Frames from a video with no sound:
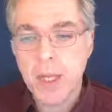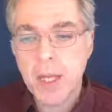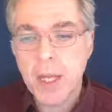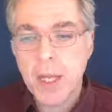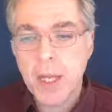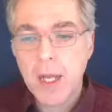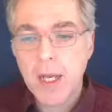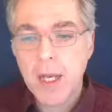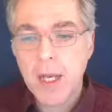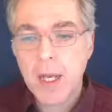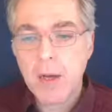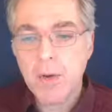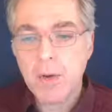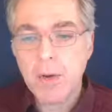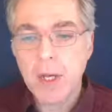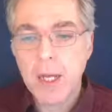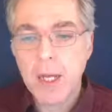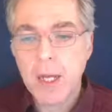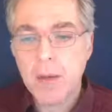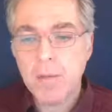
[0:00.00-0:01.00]
Now,
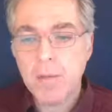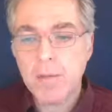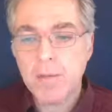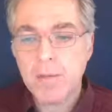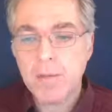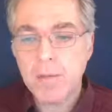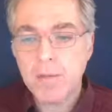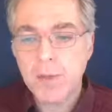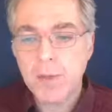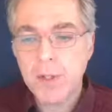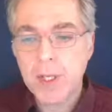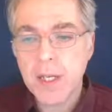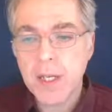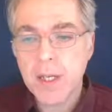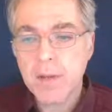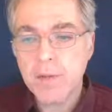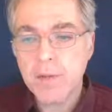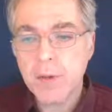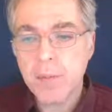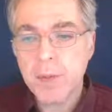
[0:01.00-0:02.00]

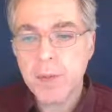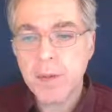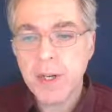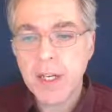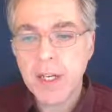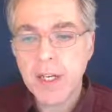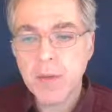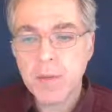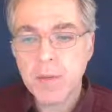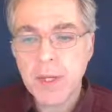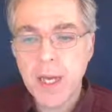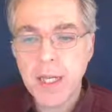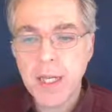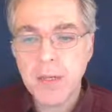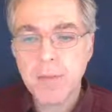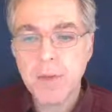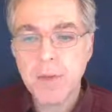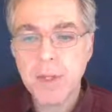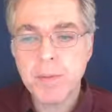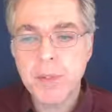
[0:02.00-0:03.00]
for beryllium-9 and
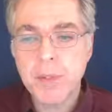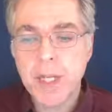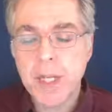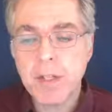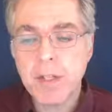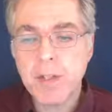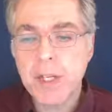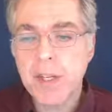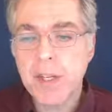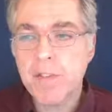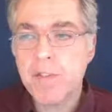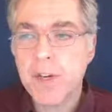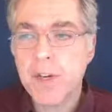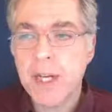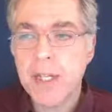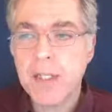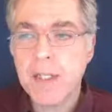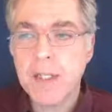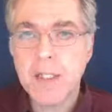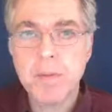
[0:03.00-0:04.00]
beryllium-10, you again
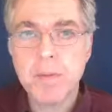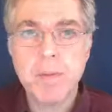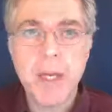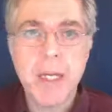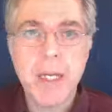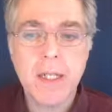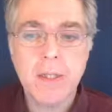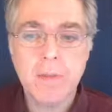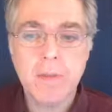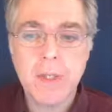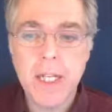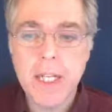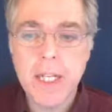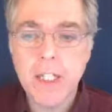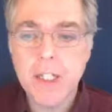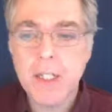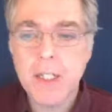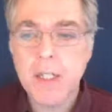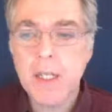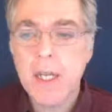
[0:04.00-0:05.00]
find this mainly
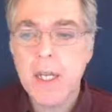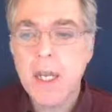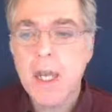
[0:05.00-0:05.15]
spallation,